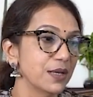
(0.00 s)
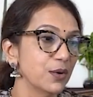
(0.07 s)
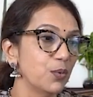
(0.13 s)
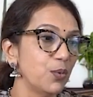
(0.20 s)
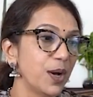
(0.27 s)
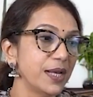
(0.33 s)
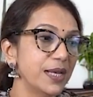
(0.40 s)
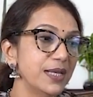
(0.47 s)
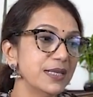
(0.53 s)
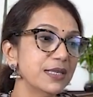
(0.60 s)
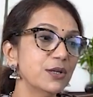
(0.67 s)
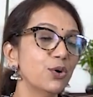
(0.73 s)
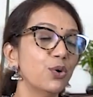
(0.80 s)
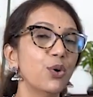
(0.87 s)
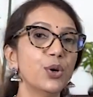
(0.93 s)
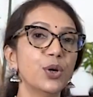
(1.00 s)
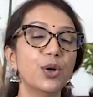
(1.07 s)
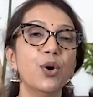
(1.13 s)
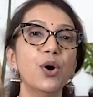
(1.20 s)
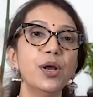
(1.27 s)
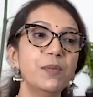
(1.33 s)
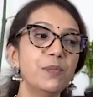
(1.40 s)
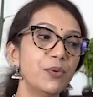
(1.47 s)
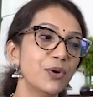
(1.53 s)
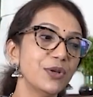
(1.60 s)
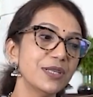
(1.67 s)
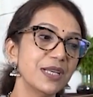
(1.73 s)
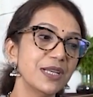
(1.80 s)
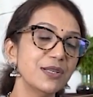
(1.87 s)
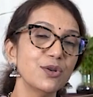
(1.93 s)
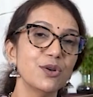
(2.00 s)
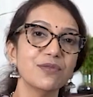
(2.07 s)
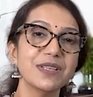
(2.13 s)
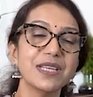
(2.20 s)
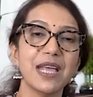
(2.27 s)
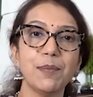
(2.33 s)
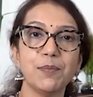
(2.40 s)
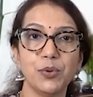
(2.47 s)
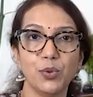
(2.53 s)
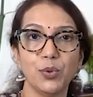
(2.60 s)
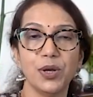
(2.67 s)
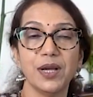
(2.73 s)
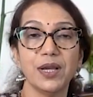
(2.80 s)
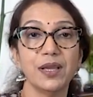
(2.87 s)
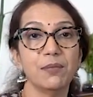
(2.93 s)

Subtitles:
One is coracoid process of scapula.